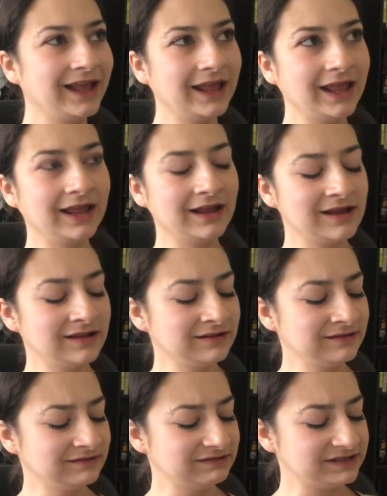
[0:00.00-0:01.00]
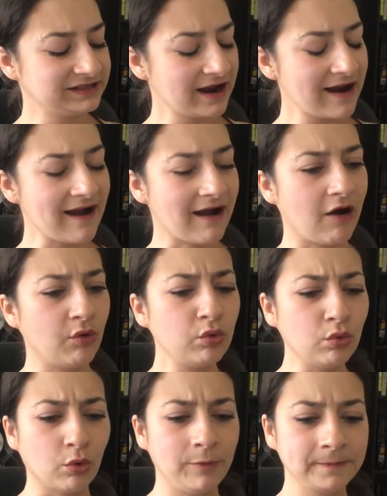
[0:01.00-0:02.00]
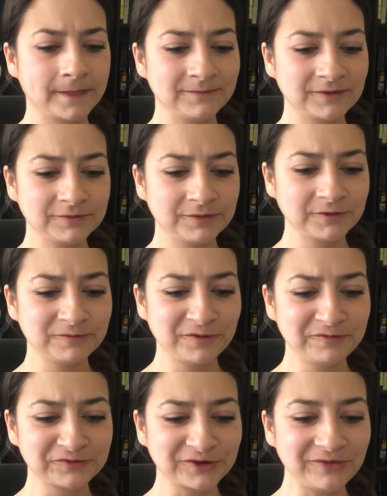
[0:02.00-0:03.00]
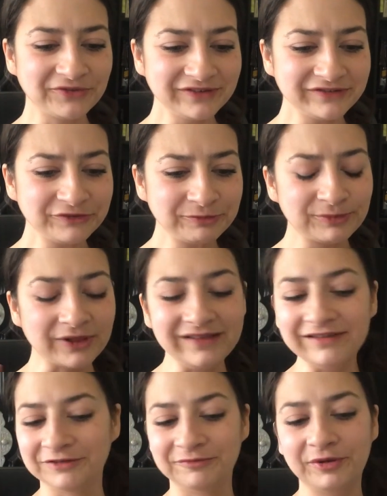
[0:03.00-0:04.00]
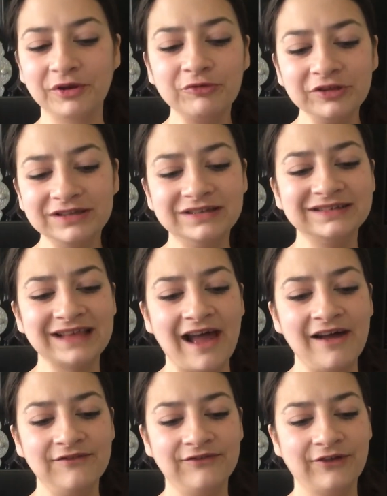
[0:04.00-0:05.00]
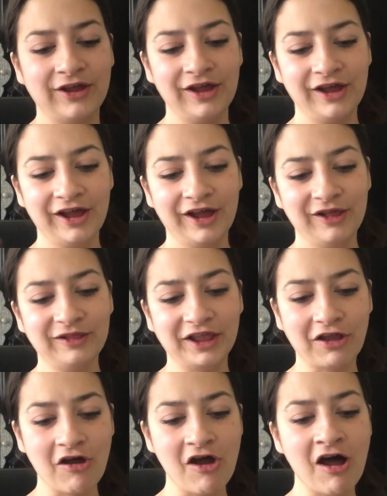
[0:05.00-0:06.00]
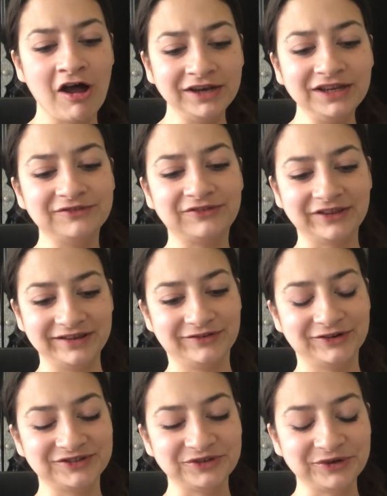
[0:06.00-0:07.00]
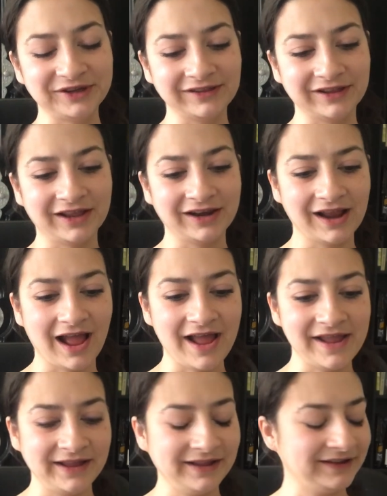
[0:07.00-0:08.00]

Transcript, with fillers: And yeah, oh, this is pleasant, but it really does have like a honeyed flavor to it that I